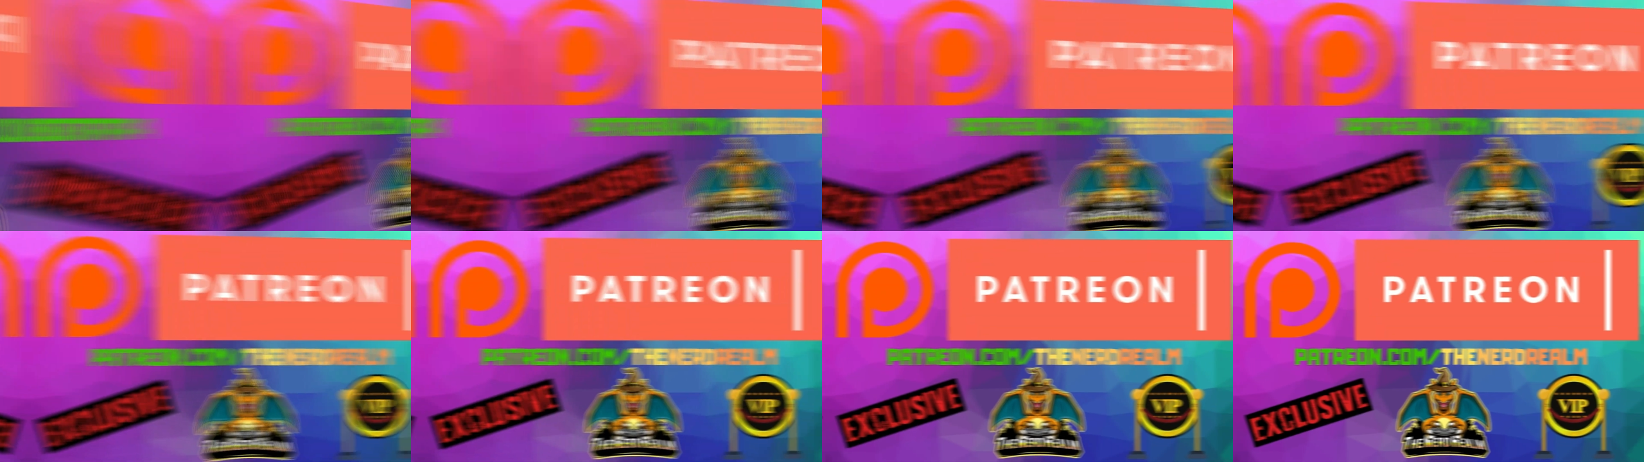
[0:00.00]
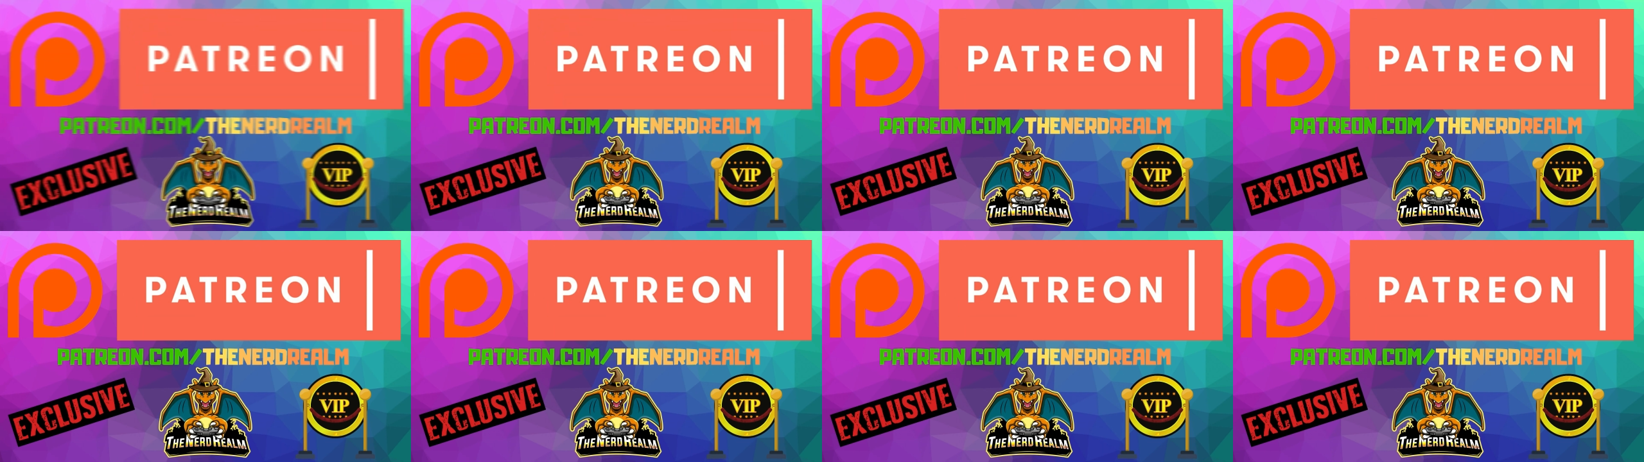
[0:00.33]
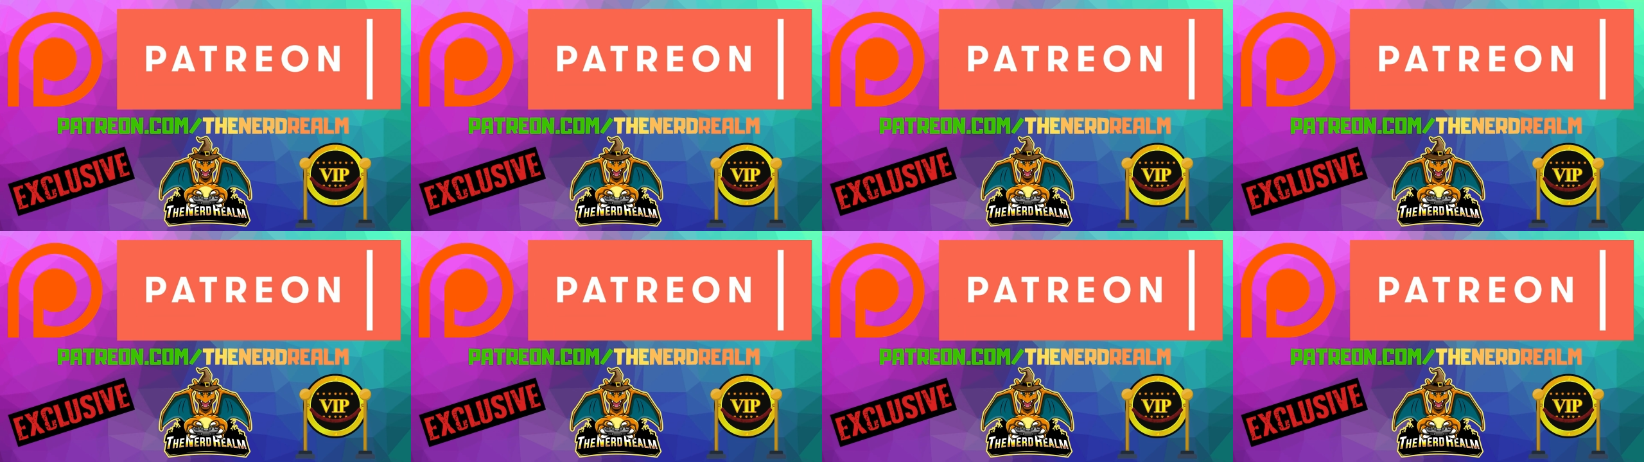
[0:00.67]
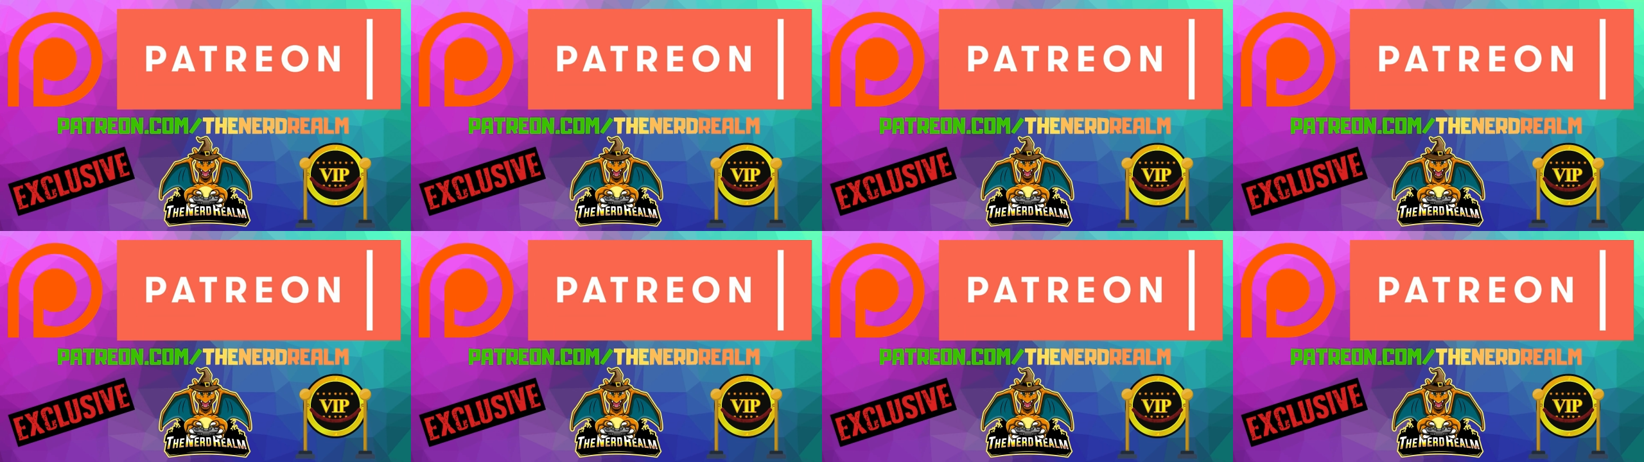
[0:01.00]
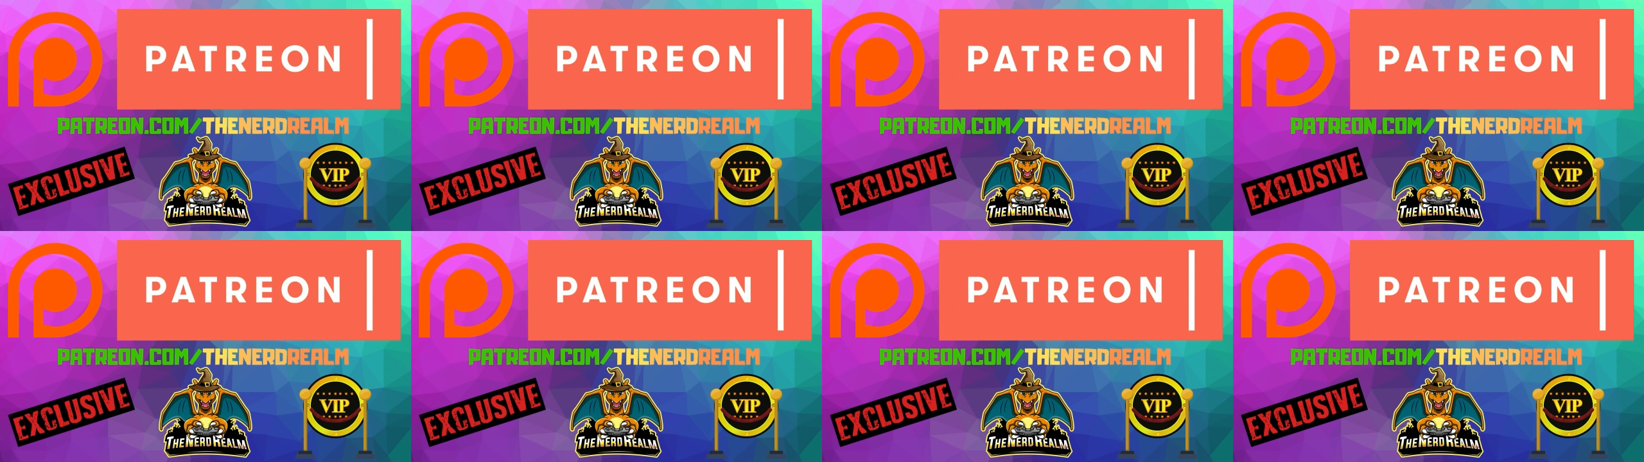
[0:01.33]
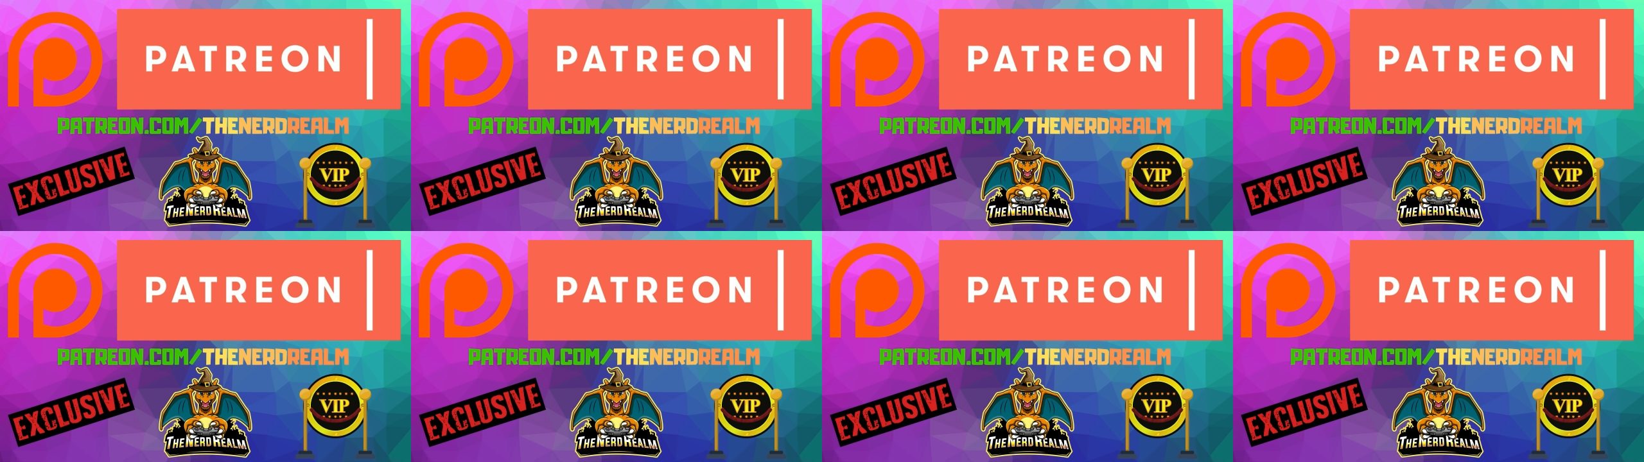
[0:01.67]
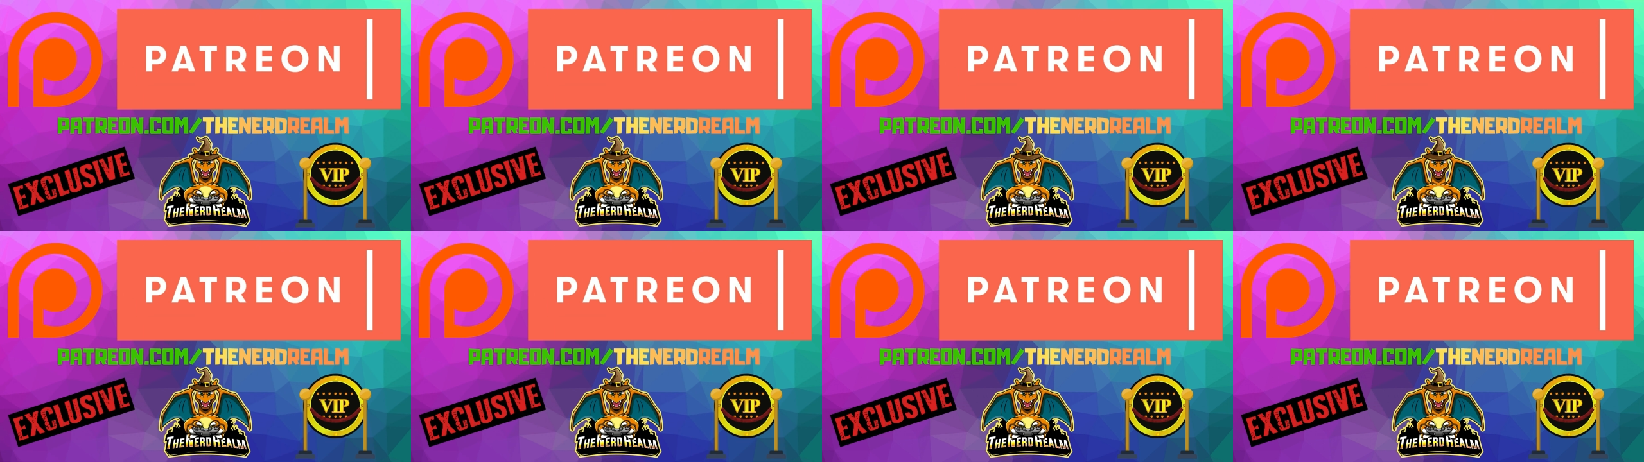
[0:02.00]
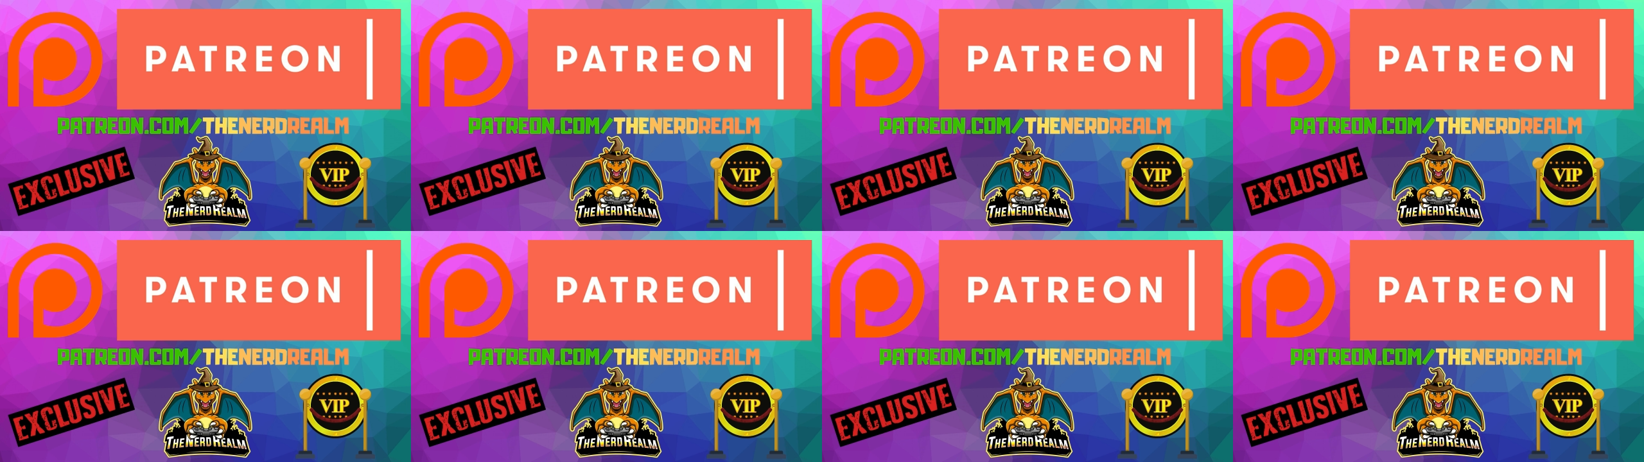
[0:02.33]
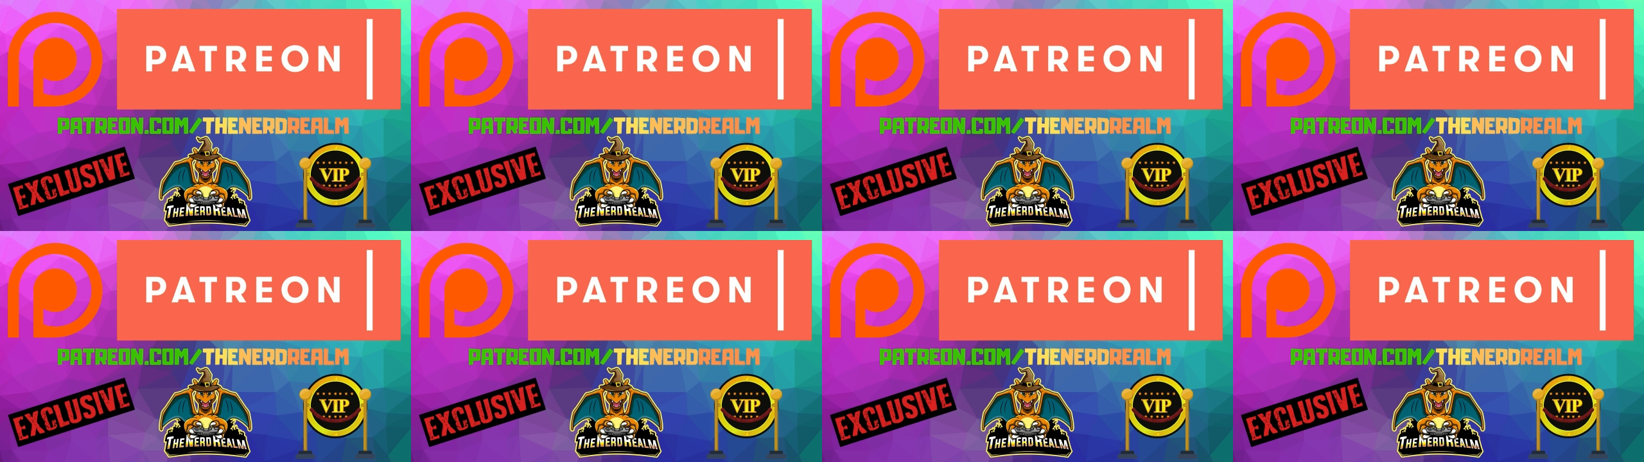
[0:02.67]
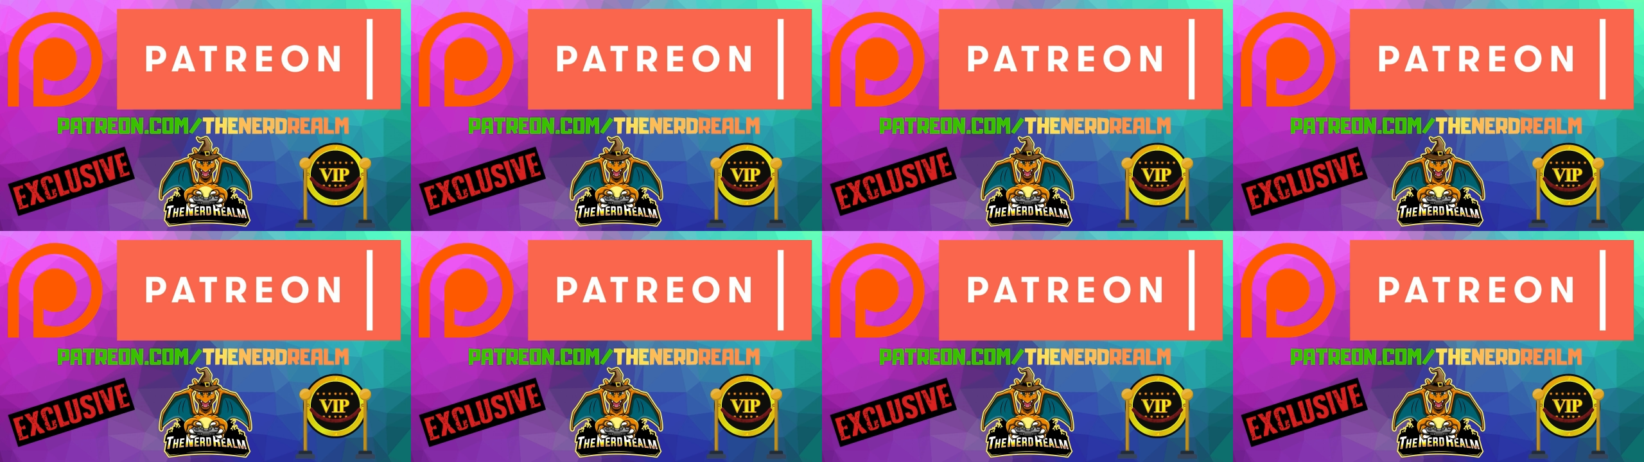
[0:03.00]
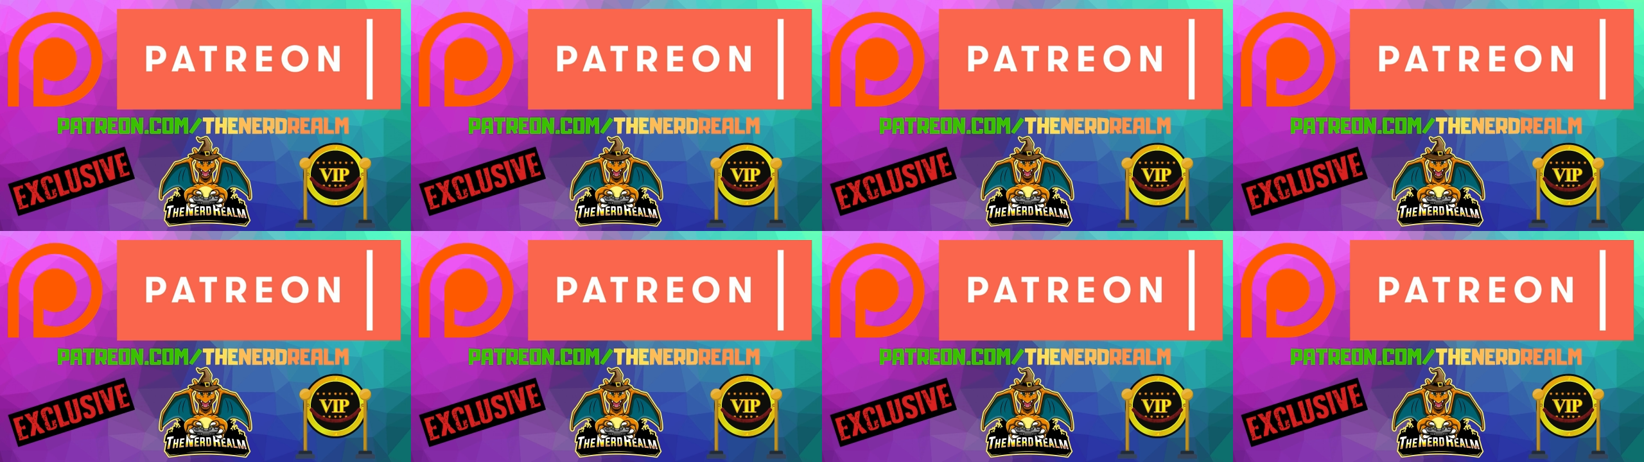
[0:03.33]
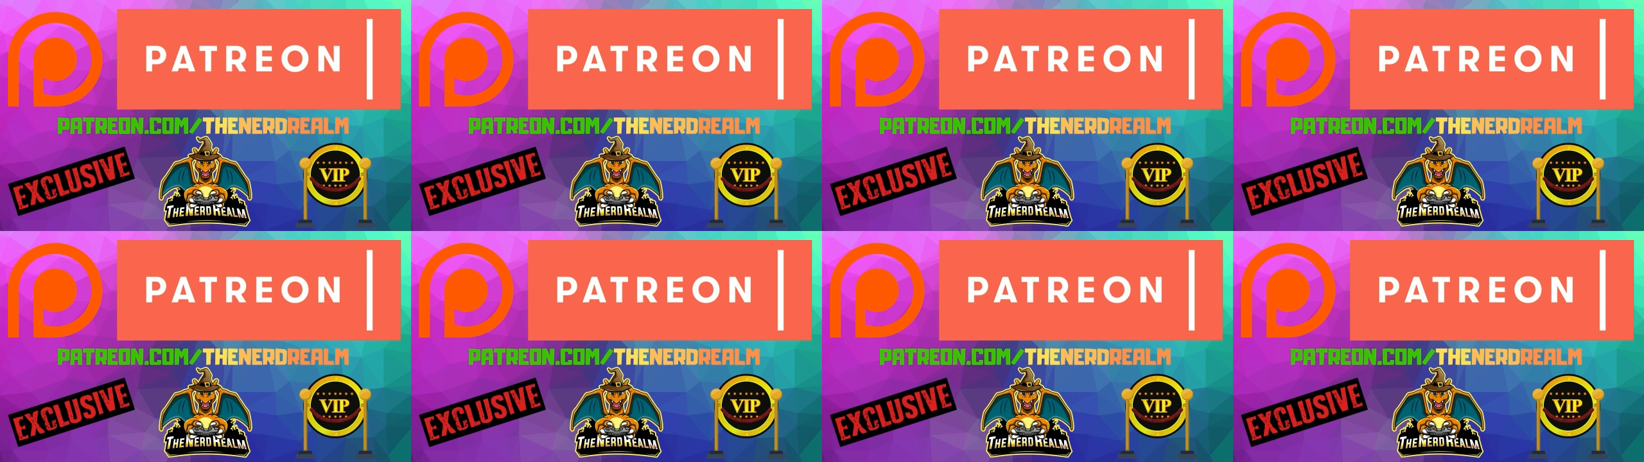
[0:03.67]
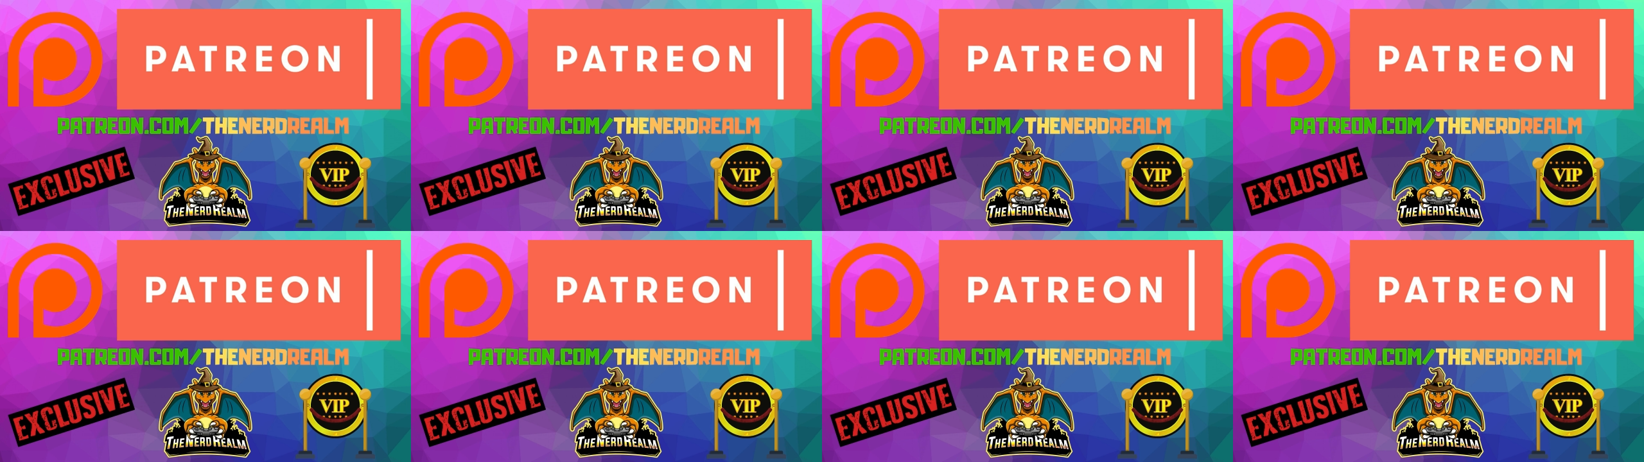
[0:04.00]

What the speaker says: (no speaker visible)